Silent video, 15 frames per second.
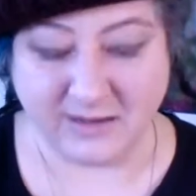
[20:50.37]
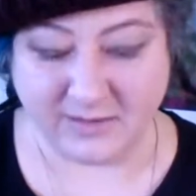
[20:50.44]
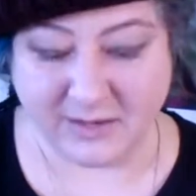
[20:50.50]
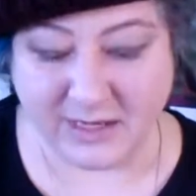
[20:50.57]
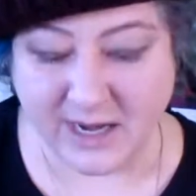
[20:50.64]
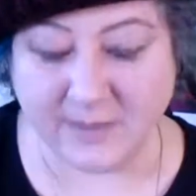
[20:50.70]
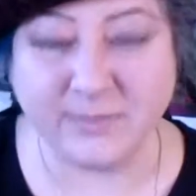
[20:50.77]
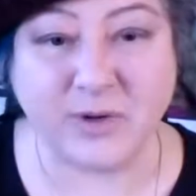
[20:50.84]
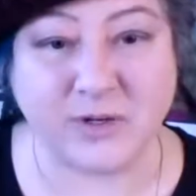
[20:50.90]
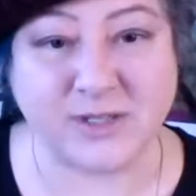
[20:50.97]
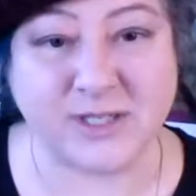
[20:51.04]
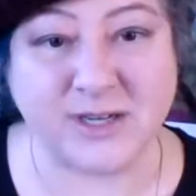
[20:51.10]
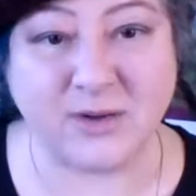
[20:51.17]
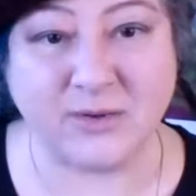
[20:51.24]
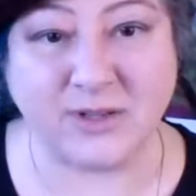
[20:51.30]
The numbers
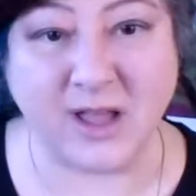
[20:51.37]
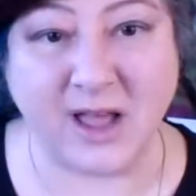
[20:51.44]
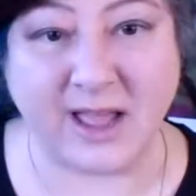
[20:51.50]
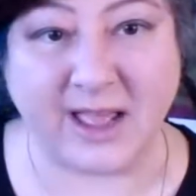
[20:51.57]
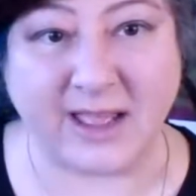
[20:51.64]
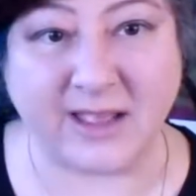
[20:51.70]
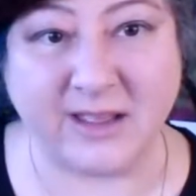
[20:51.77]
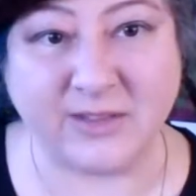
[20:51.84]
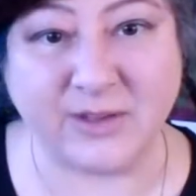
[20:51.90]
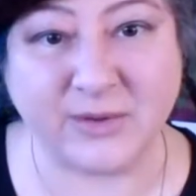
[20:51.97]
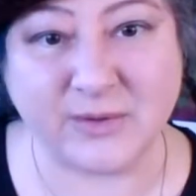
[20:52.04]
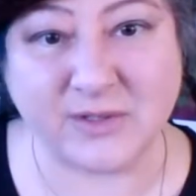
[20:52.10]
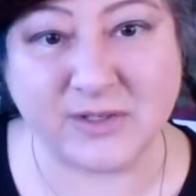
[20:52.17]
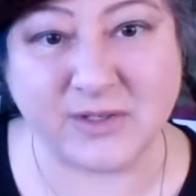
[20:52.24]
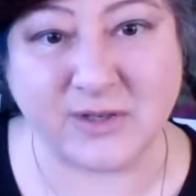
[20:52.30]
don't lie.
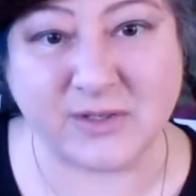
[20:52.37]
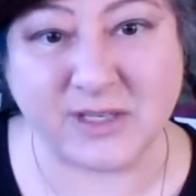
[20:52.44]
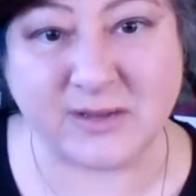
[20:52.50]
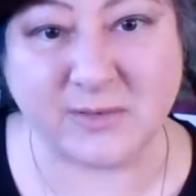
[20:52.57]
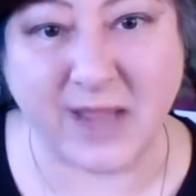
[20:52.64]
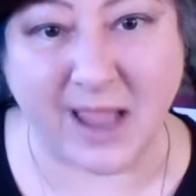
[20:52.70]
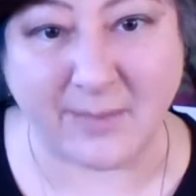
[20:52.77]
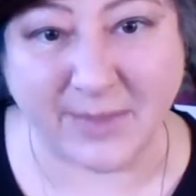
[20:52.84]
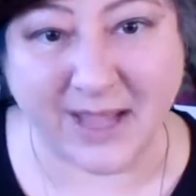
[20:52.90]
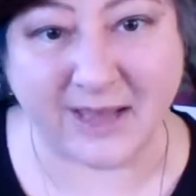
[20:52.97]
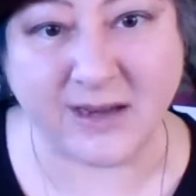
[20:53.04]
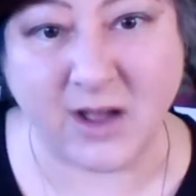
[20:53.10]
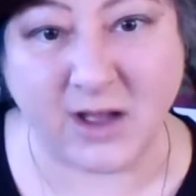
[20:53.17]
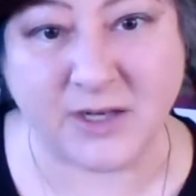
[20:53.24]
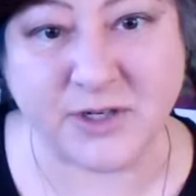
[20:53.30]
Those
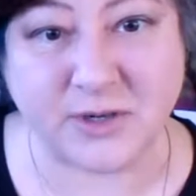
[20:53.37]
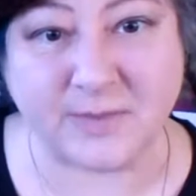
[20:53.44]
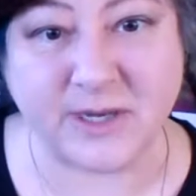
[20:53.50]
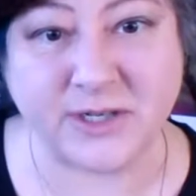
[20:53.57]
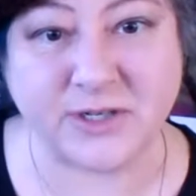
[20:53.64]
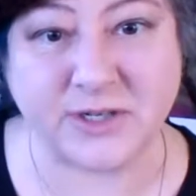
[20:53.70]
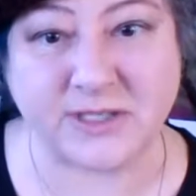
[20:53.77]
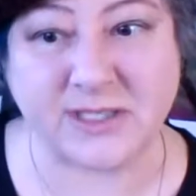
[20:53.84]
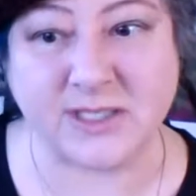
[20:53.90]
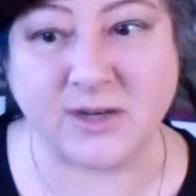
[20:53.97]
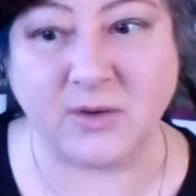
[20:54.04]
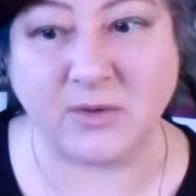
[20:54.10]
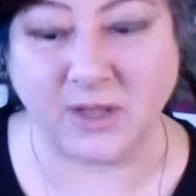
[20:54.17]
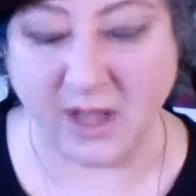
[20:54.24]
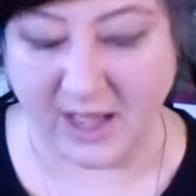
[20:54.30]
campaign contributions
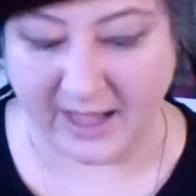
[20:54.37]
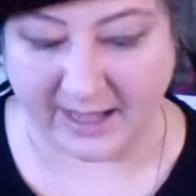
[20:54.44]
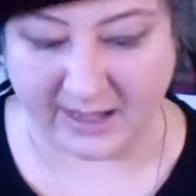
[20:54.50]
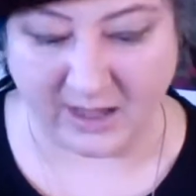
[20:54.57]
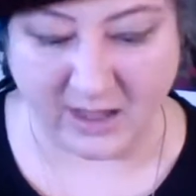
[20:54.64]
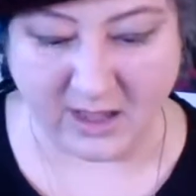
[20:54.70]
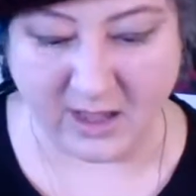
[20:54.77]
don't lie.